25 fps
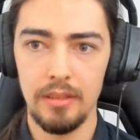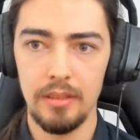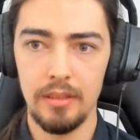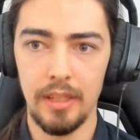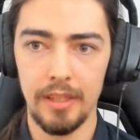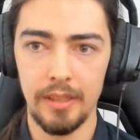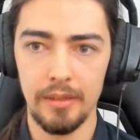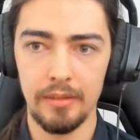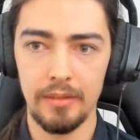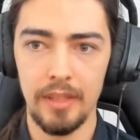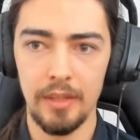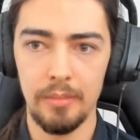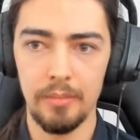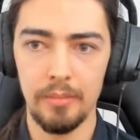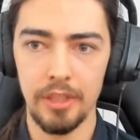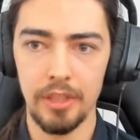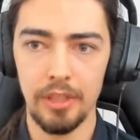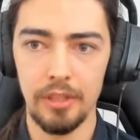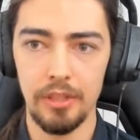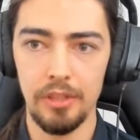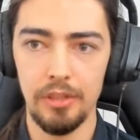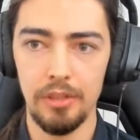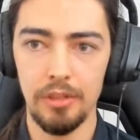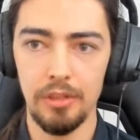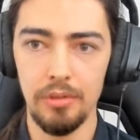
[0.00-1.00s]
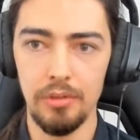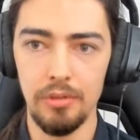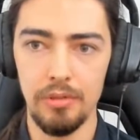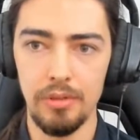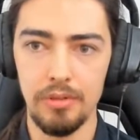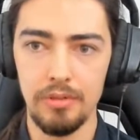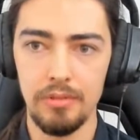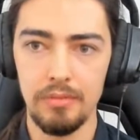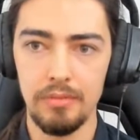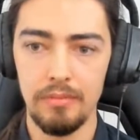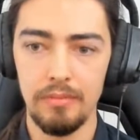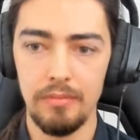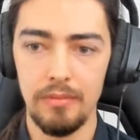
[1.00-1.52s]
like, they bring a
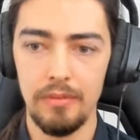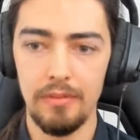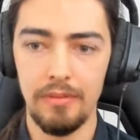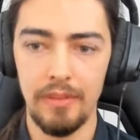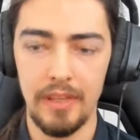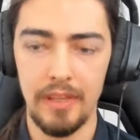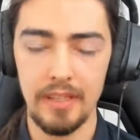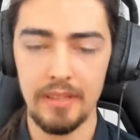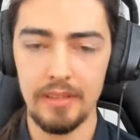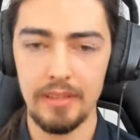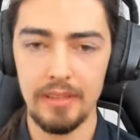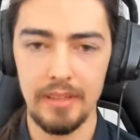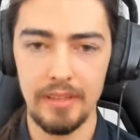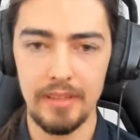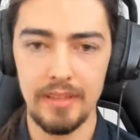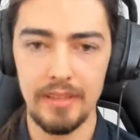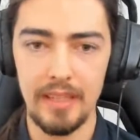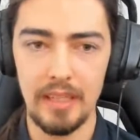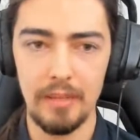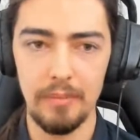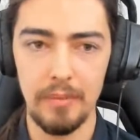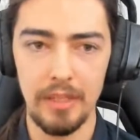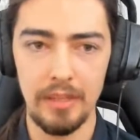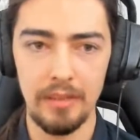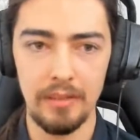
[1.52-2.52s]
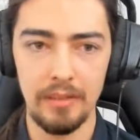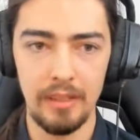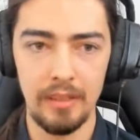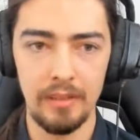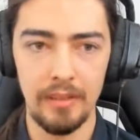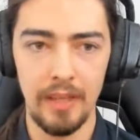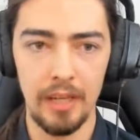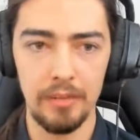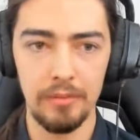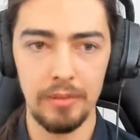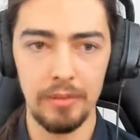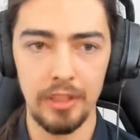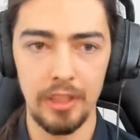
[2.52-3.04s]
huge thing to the team in
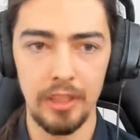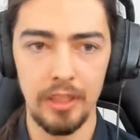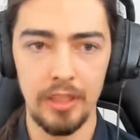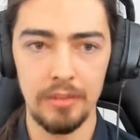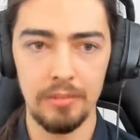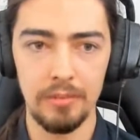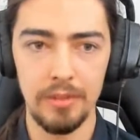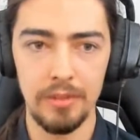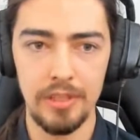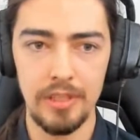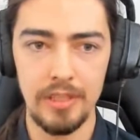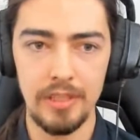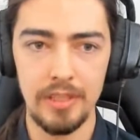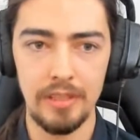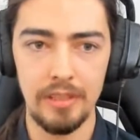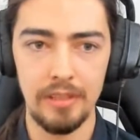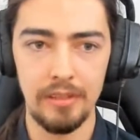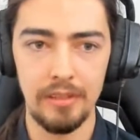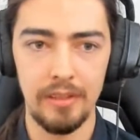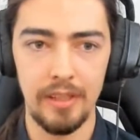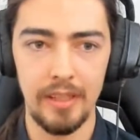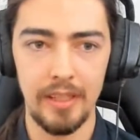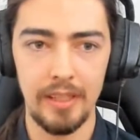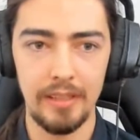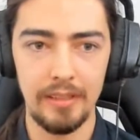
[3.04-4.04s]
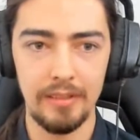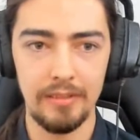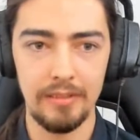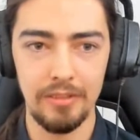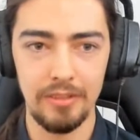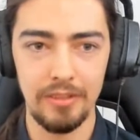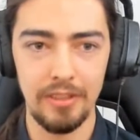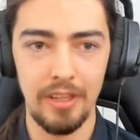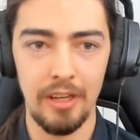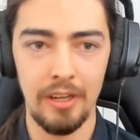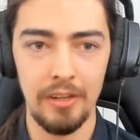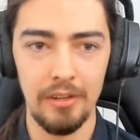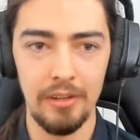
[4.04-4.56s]
that regard, which is that they
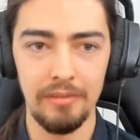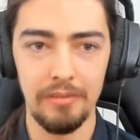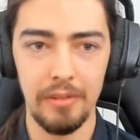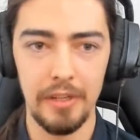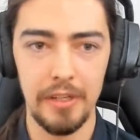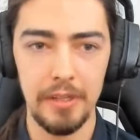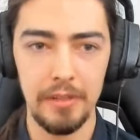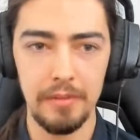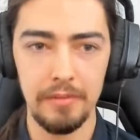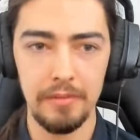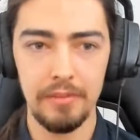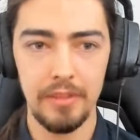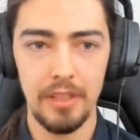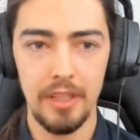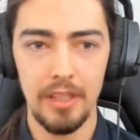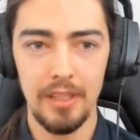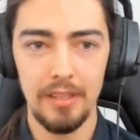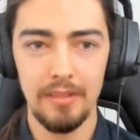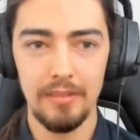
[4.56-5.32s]
just aren't afraid of